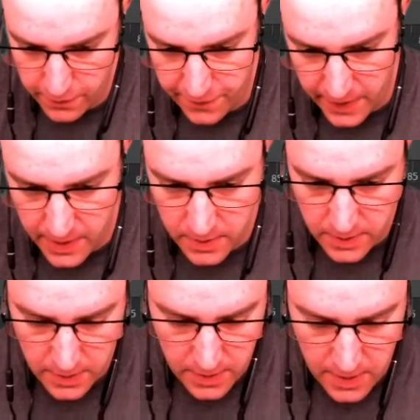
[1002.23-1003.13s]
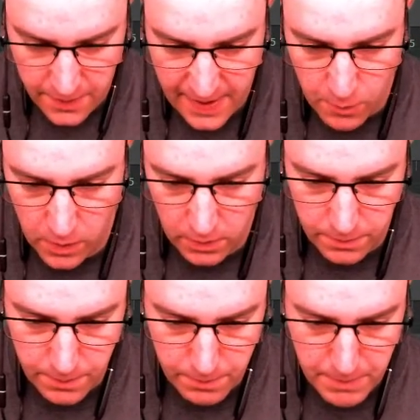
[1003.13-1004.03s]
modifier, and that
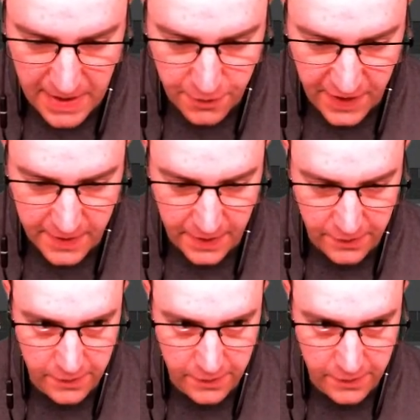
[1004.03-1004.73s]
will make thickness.